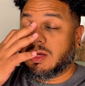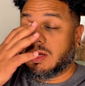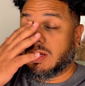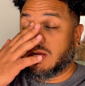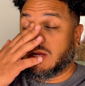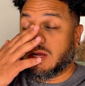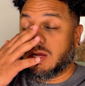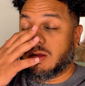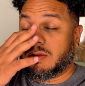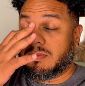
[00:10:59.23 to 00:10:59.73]

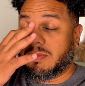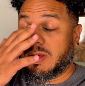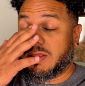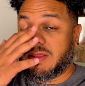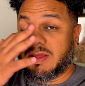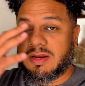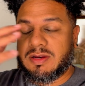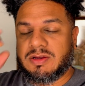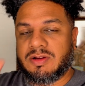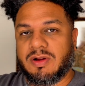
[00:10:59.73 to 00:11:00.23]

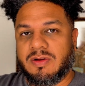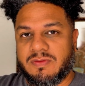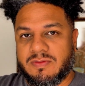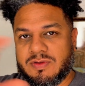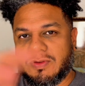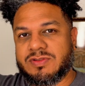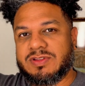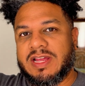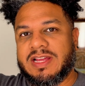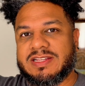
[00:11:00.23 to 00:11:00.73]
and then
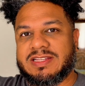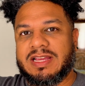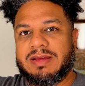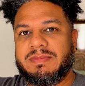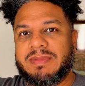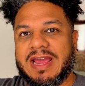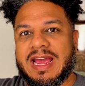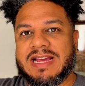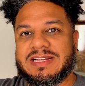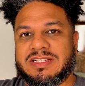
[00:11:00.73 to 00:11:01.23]
use that
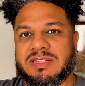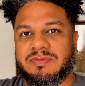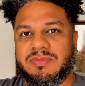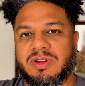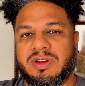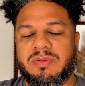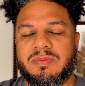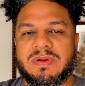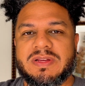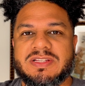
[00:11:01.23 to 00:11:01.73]
same cast in
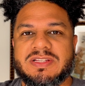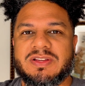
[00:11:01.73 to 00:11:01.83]
Beauty and